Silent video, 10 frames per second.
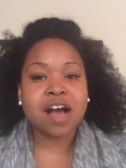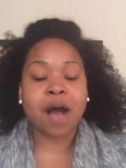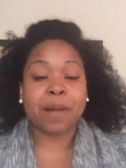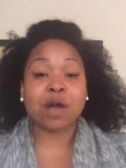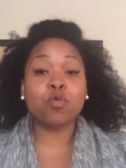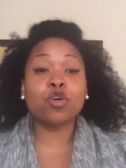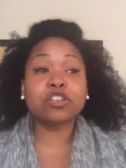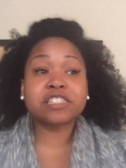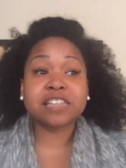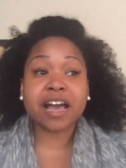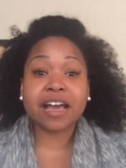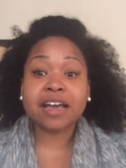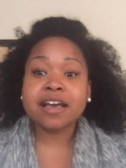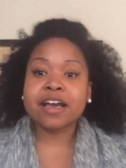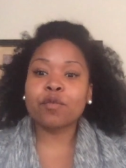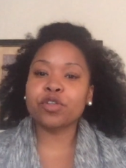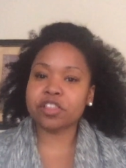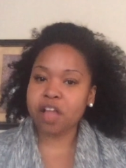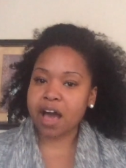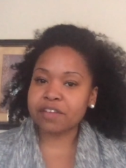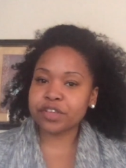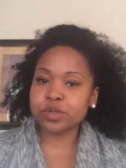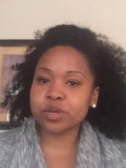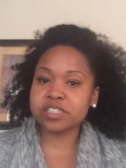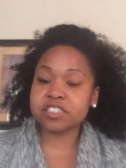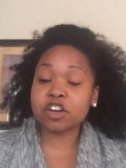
I will say with a lot of these reasons,